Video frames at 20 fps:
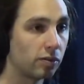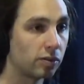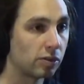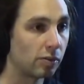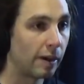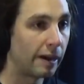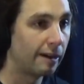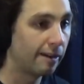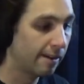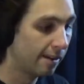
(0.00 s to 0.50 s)

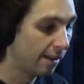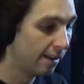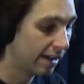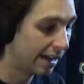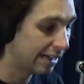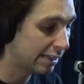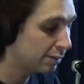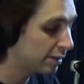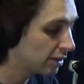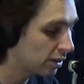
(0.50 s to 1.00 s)
So it was
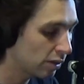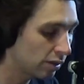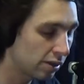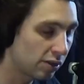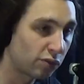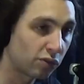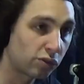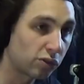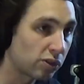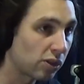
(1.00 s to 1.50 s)
about, and he's
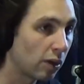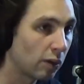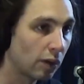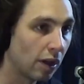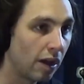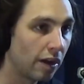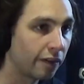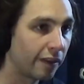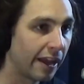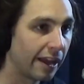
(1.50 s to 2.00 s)
been doing this for
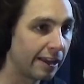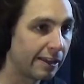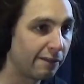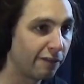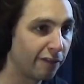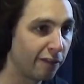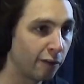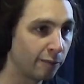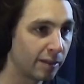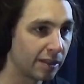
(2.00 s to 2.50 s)
so long
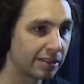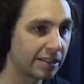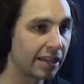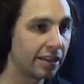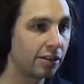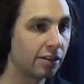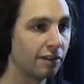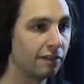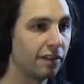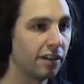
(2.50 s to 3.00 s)
that he
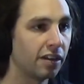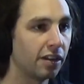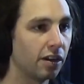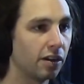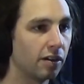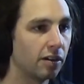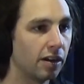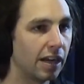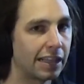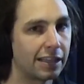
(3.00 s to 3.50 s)
filmed a 10-year
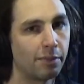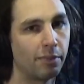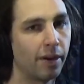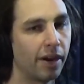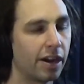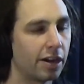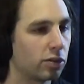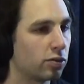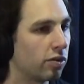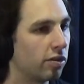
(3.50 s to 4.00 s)
video
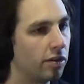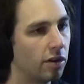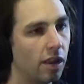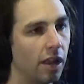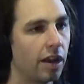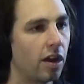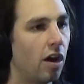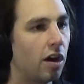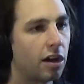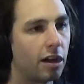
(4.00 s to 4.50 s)
at the barracks
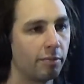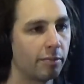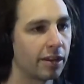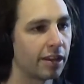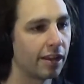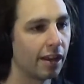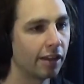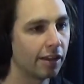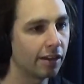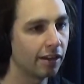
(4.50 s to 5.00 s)
where they're like all
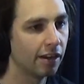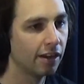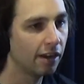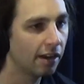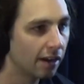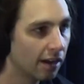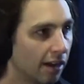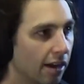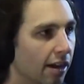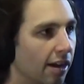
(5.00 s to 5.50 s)
coming
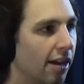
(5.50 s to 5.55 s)
together.